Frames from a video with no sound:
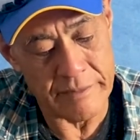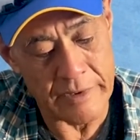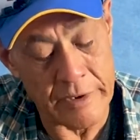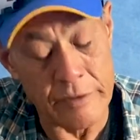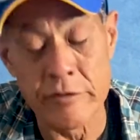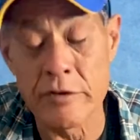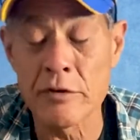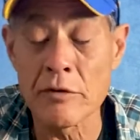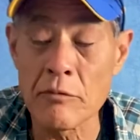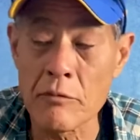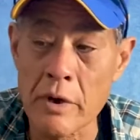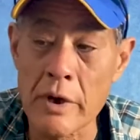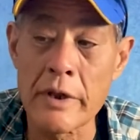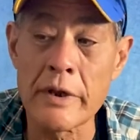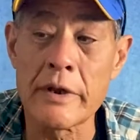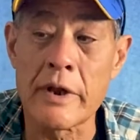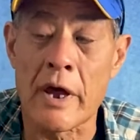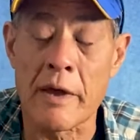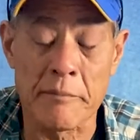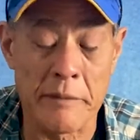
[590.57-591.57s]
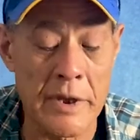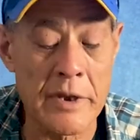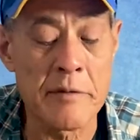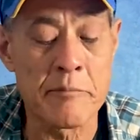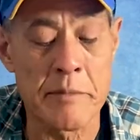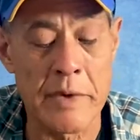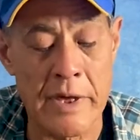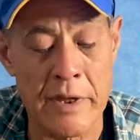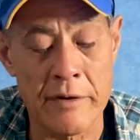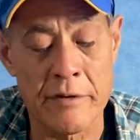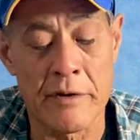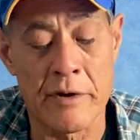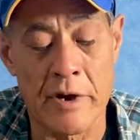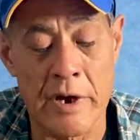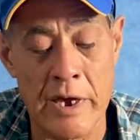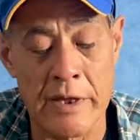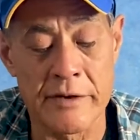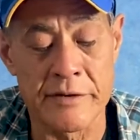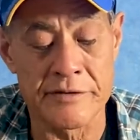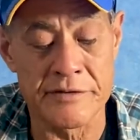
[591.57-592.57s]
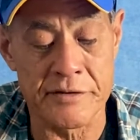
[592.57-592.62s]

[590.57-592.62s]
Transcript: And you know what? I'm getting better at it,